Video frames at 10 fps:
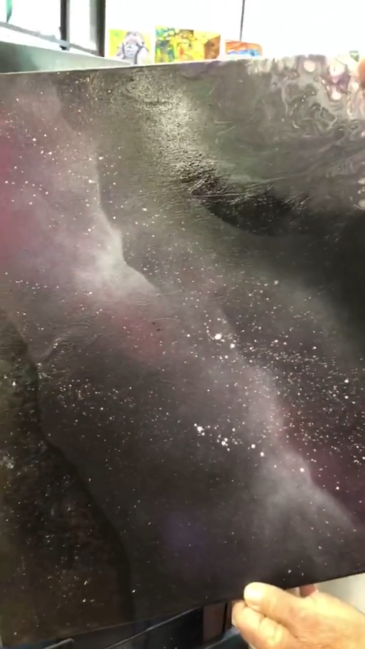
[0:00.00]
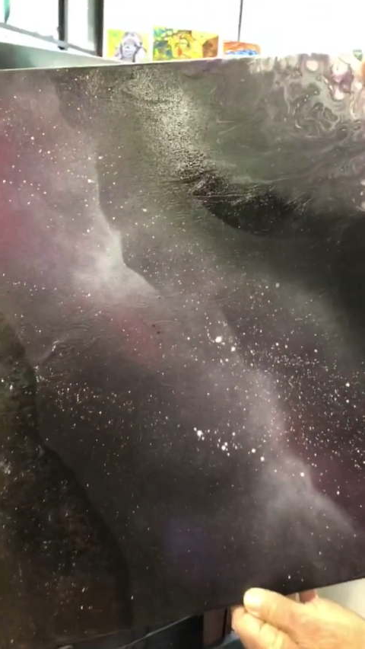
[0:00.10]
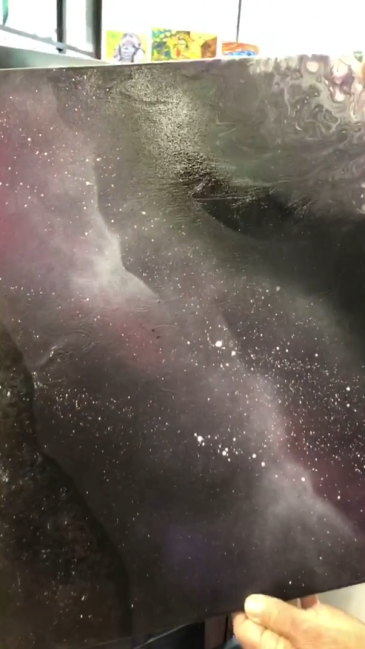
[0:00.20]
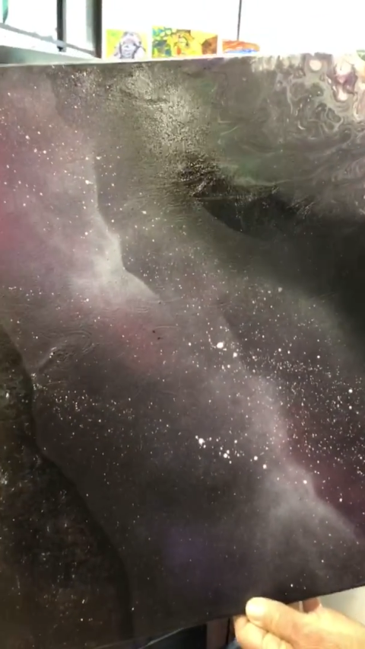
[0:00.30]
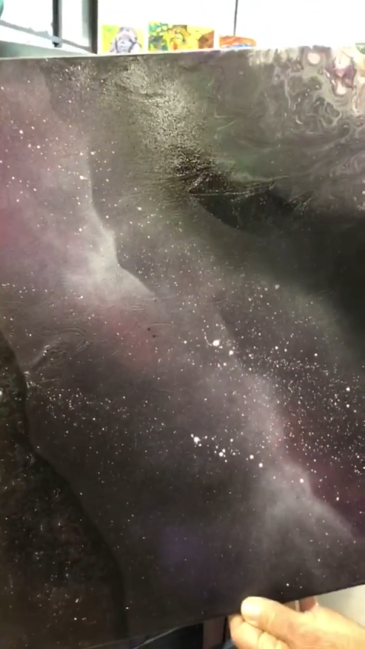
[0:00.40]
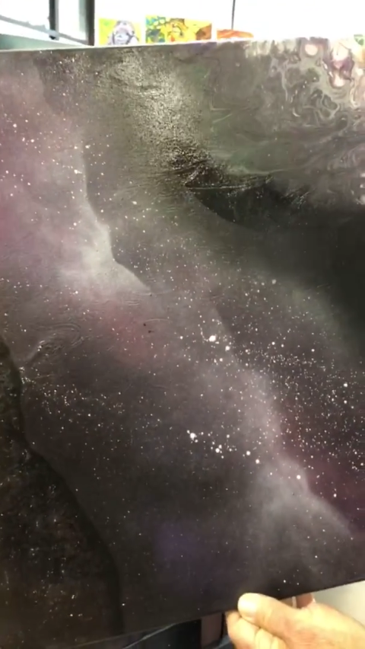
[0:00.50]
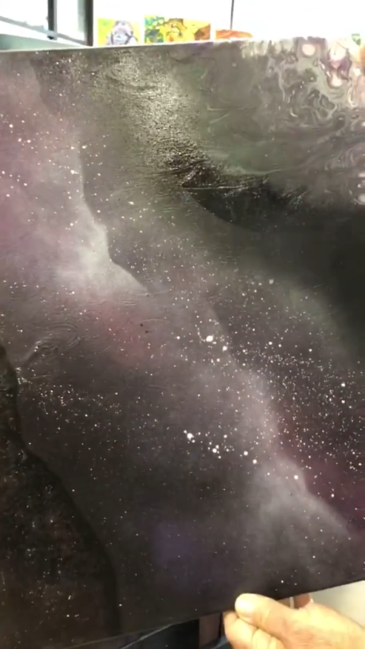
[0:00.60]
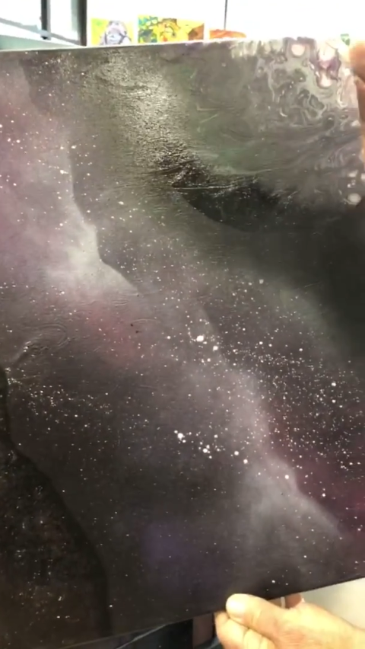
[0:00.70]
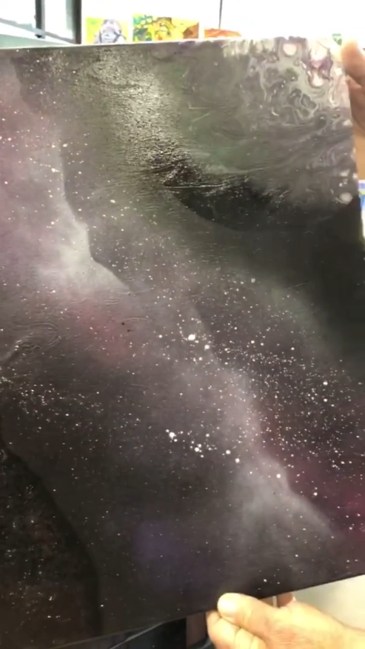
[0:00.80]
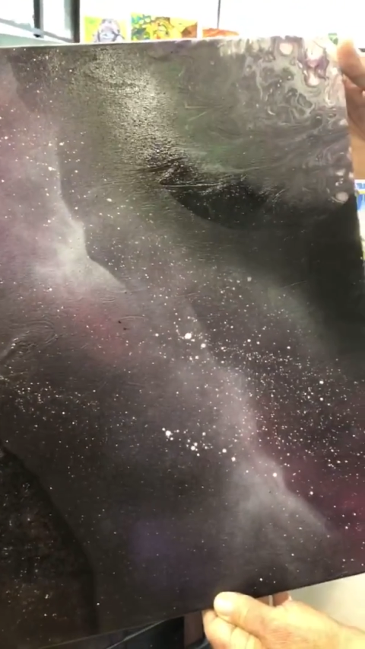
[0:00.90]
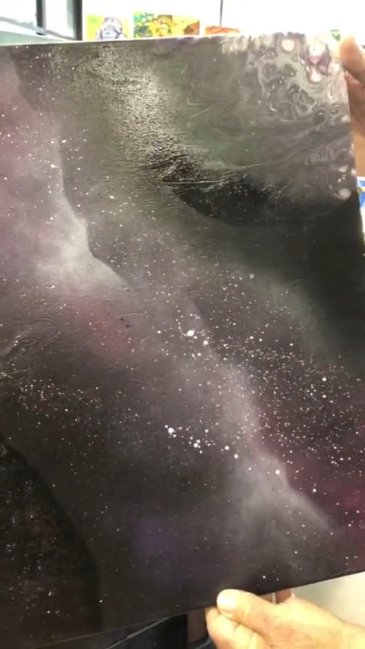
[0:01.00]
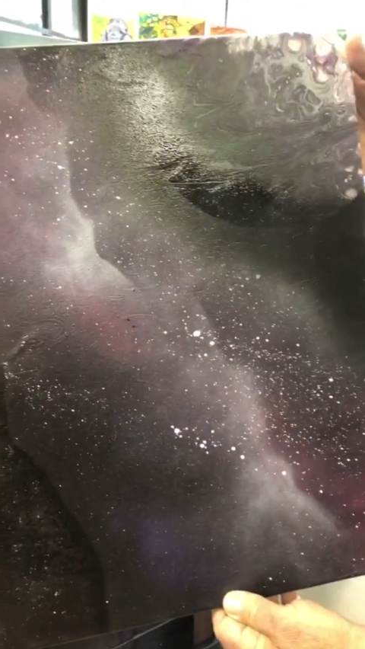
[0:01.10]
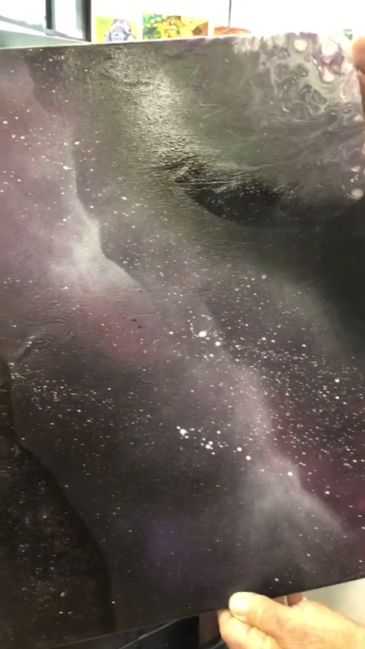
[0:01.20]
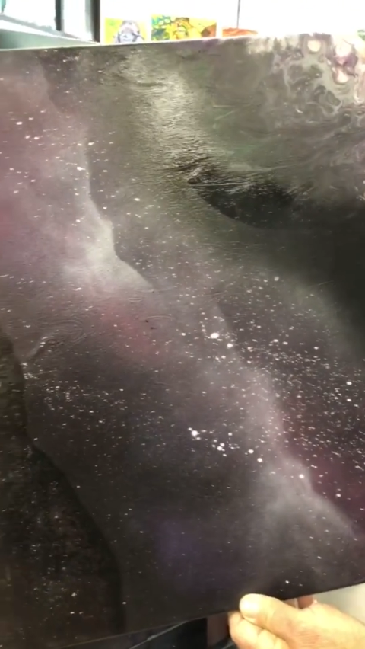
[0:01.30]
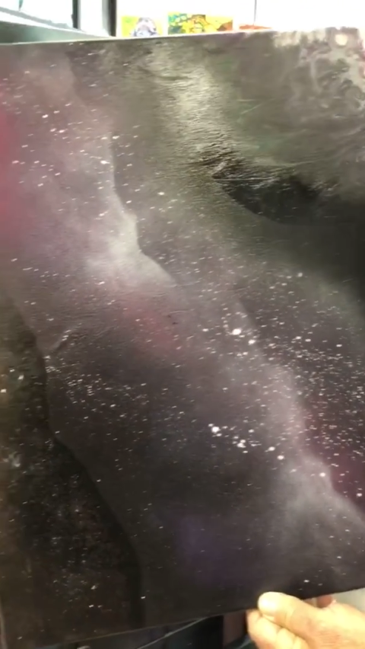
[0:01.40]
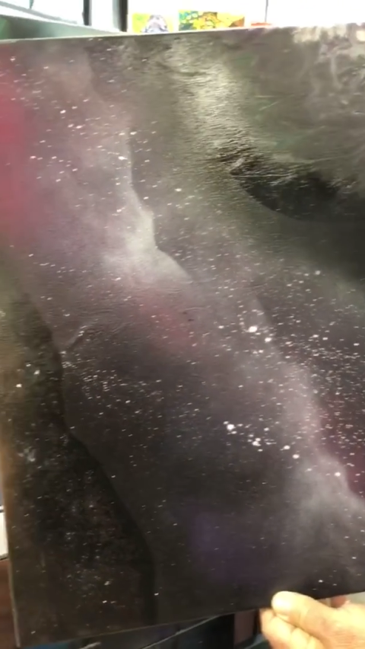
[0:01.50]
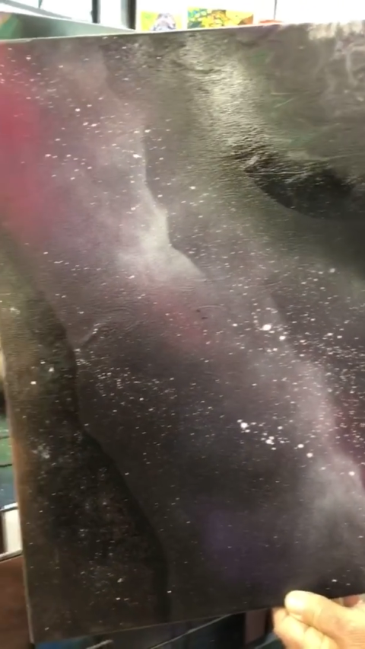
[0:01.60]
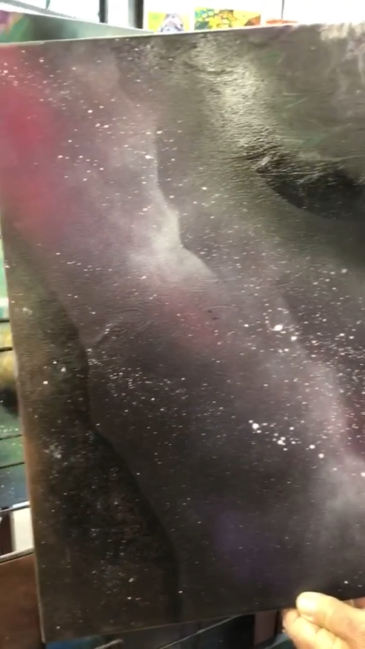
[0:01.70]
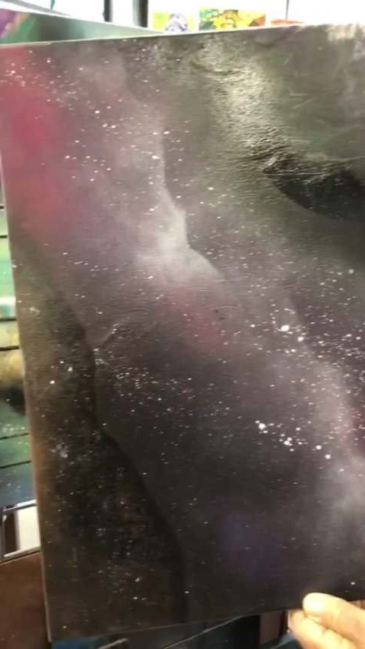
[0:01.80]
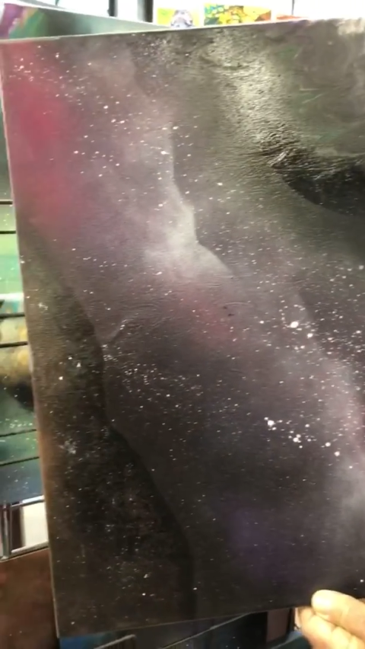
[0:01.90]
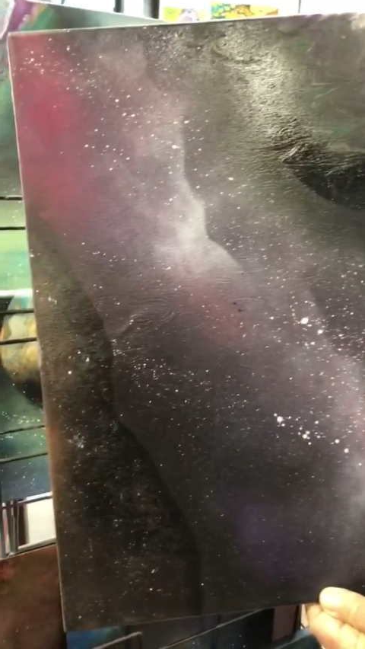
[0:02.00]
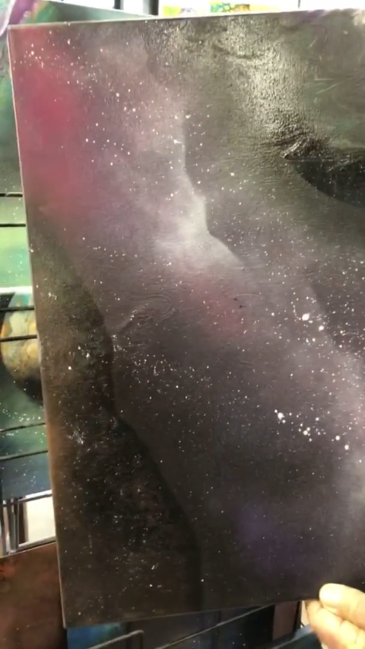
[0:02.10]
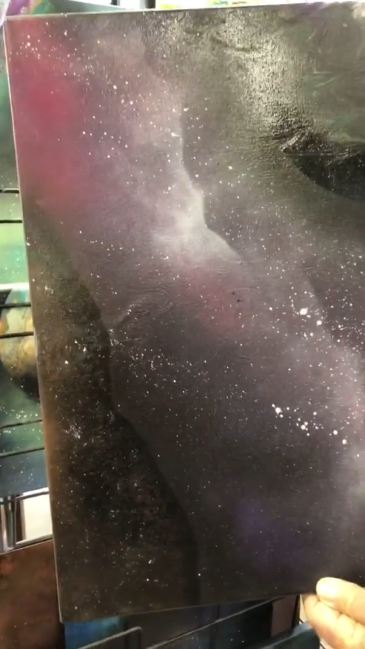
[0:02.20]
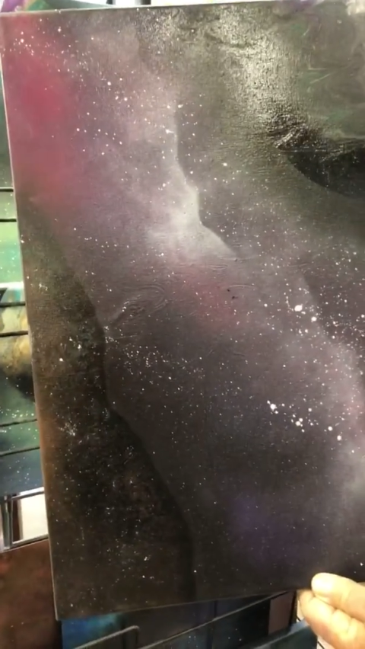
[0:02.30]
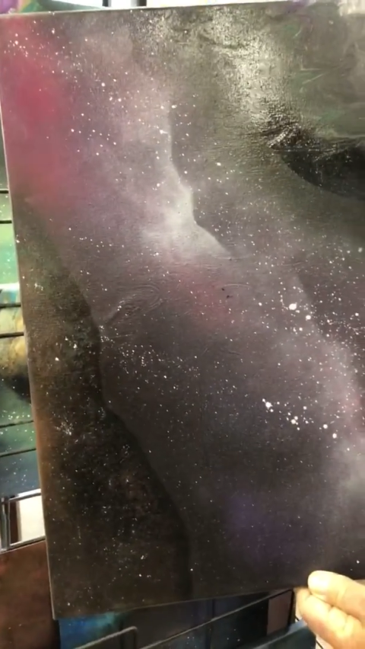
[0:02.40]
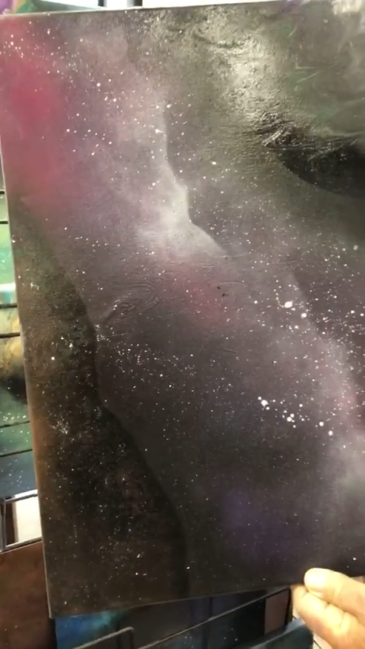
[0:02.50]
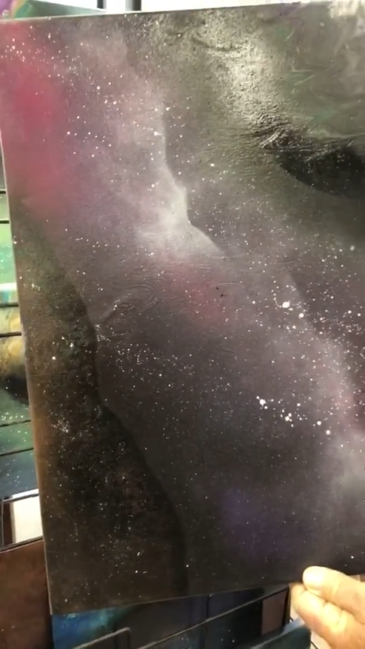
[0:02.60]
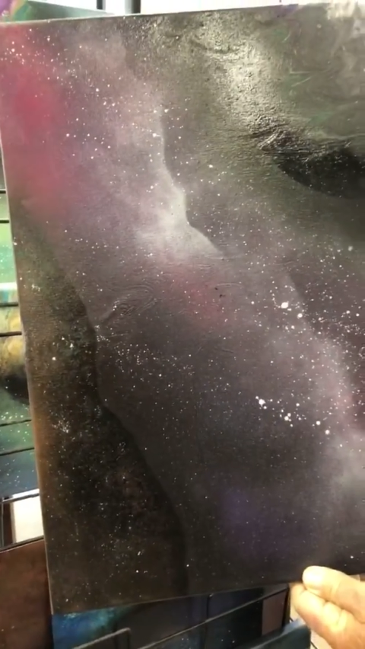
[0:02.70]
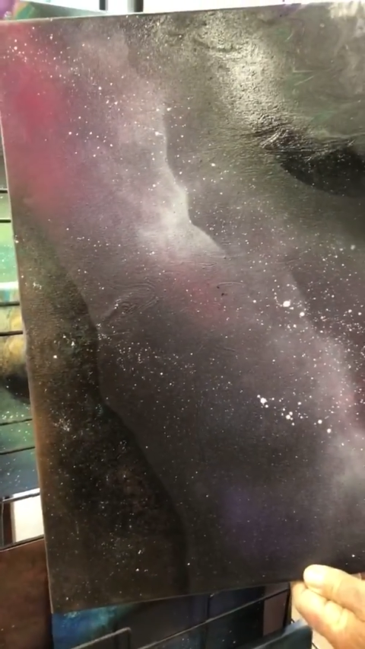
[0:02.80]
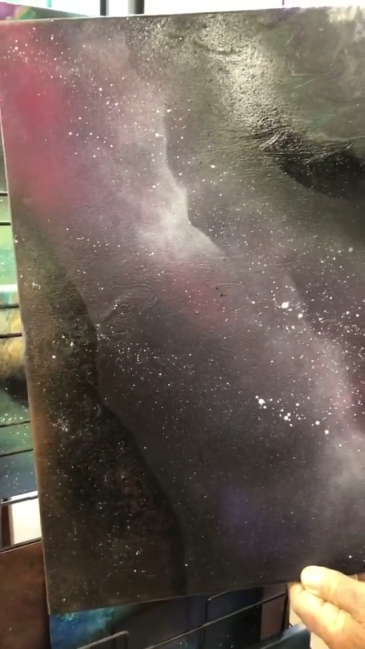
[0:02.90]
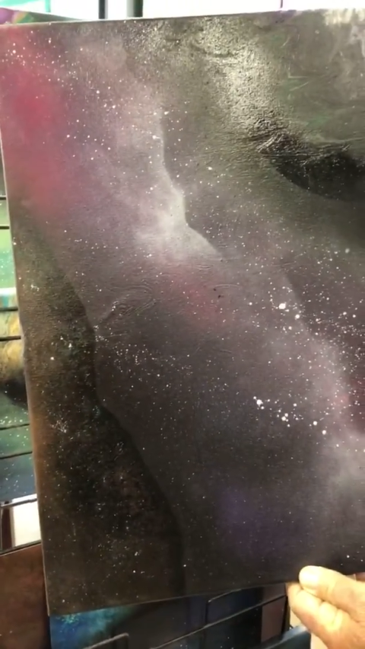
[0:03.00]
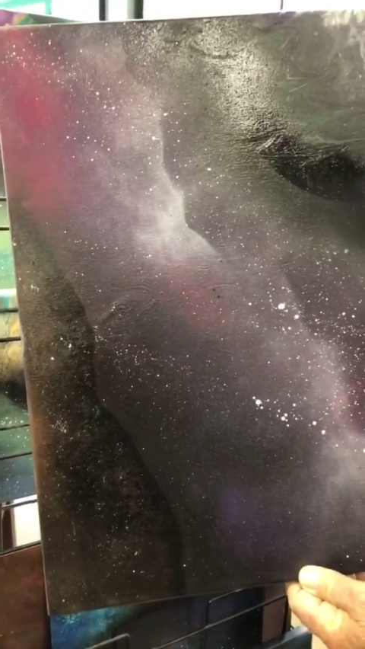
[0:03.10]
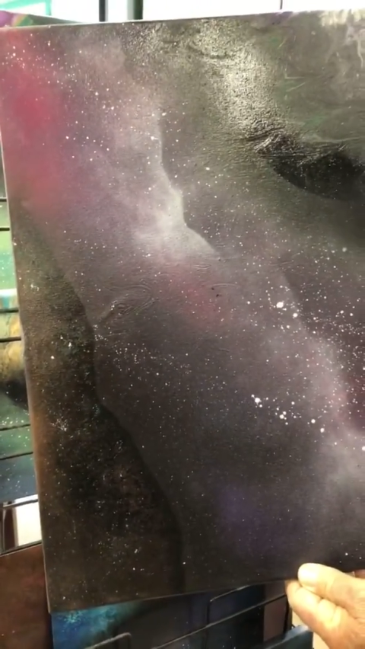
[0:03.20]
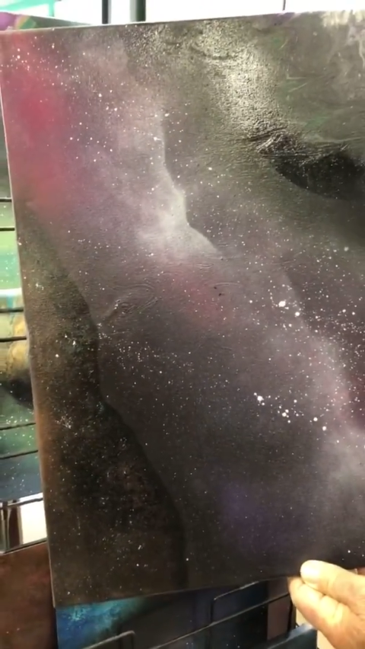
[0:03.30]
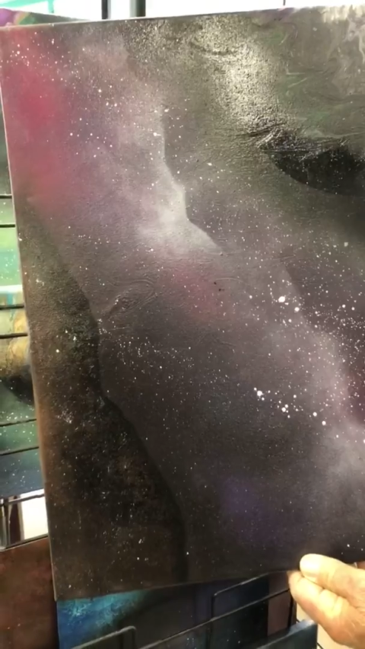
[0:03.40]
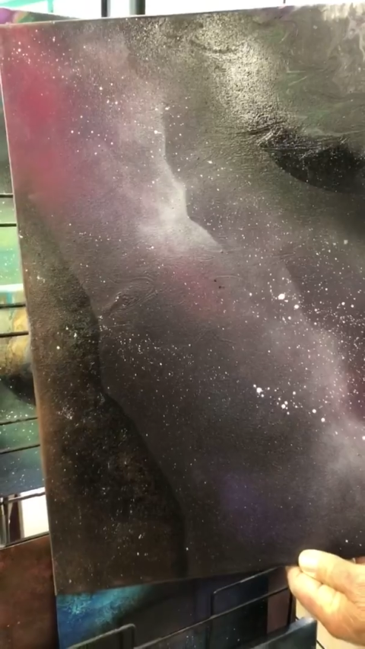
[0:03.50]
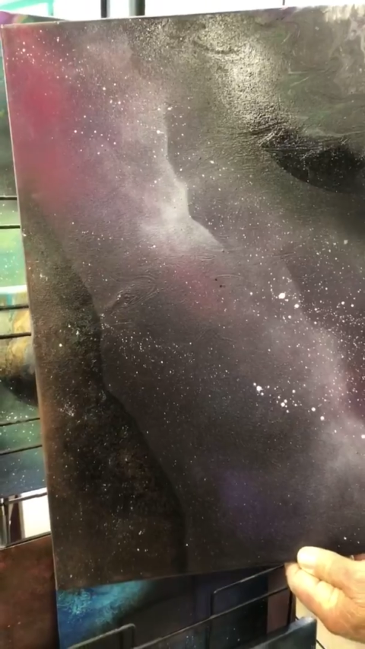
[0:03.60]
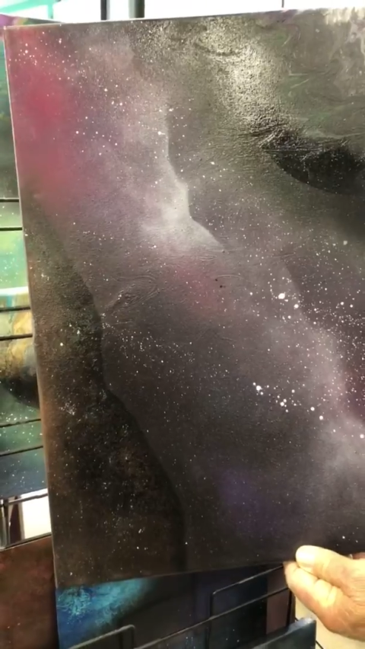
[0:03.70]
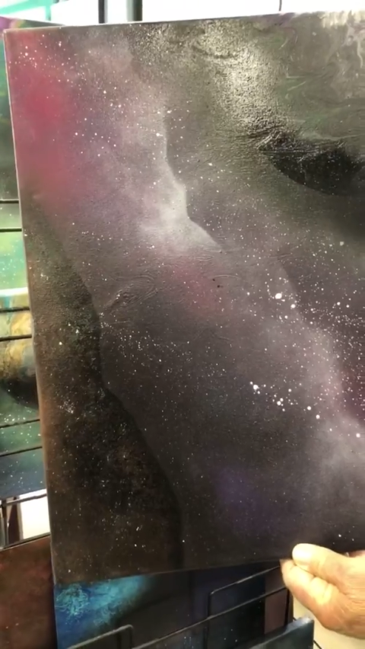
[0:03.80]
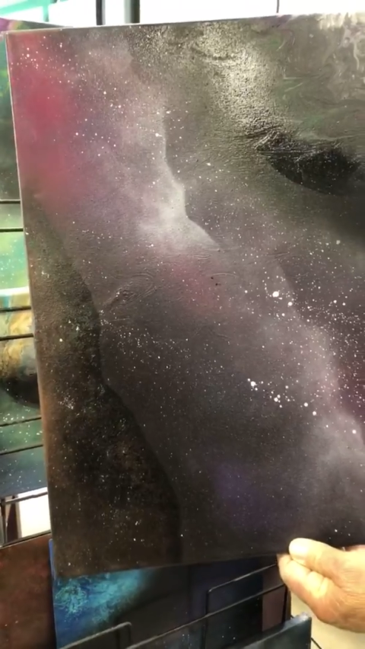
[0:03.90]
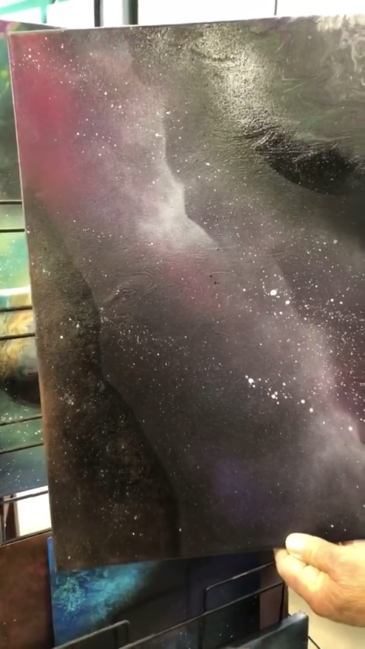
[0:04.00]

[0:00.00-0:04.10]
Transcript: No face is visible, so there are no lips to read.